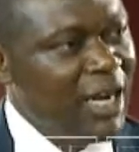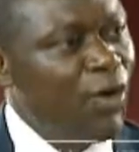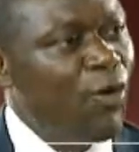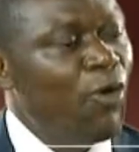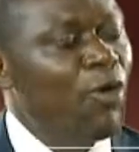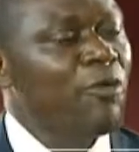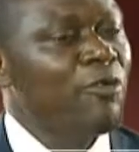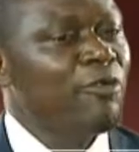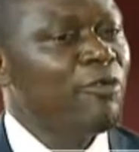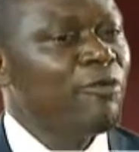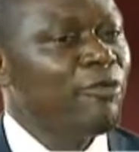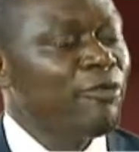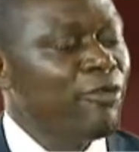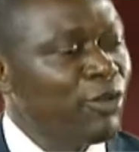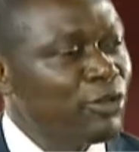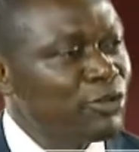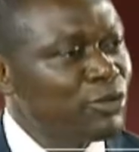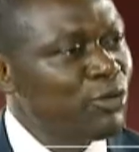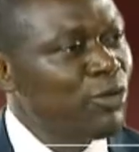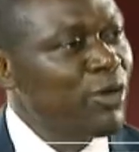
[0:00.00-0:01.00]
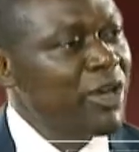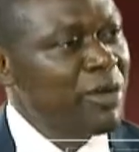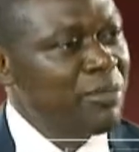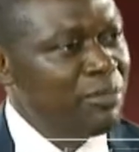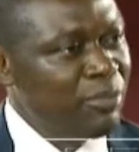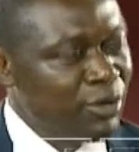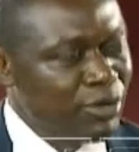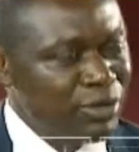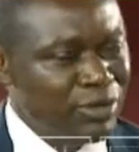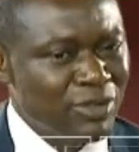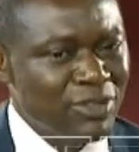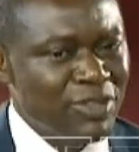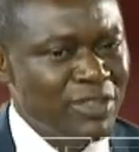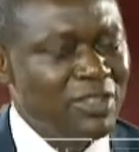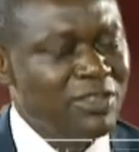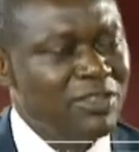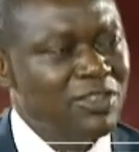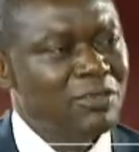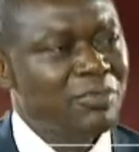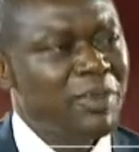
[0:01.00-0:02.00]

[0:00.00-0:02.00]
or vote or impose consensus.